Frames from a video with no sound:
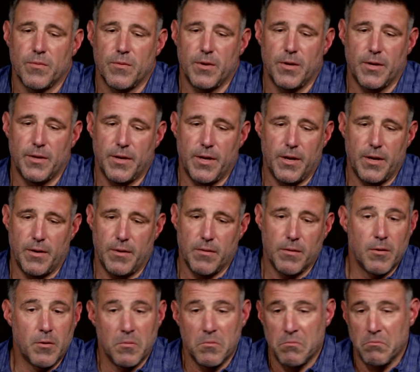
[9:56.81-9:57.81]
And then
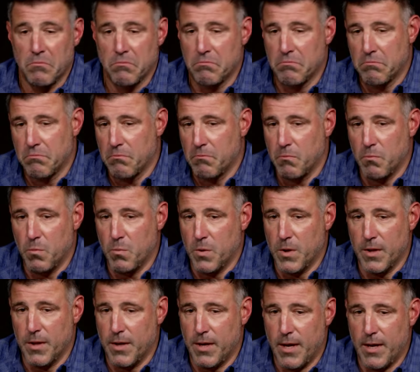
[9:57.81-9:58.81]

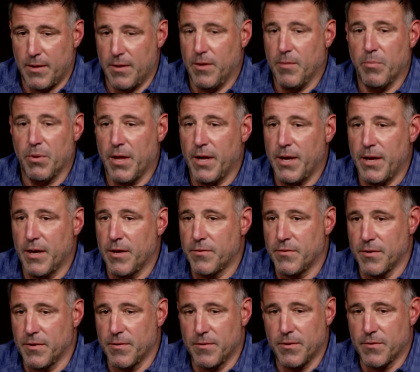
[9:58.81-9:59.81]
when the end of the play is
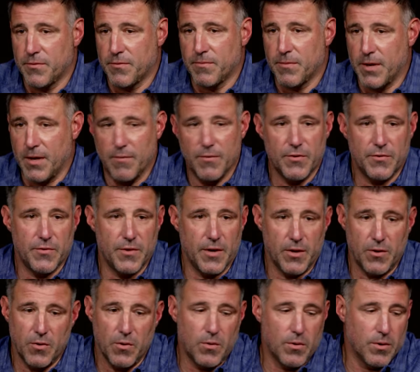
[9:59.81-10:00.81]
and just give a
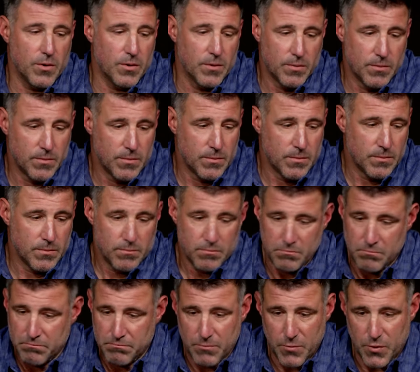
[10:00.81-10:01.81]
signal or
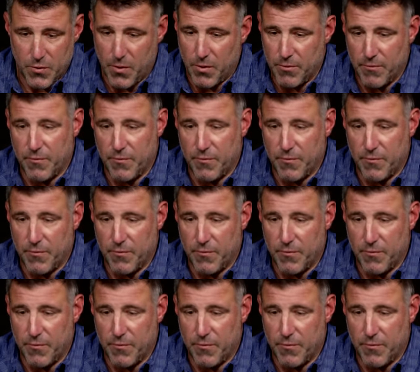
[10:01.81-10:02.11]
throw the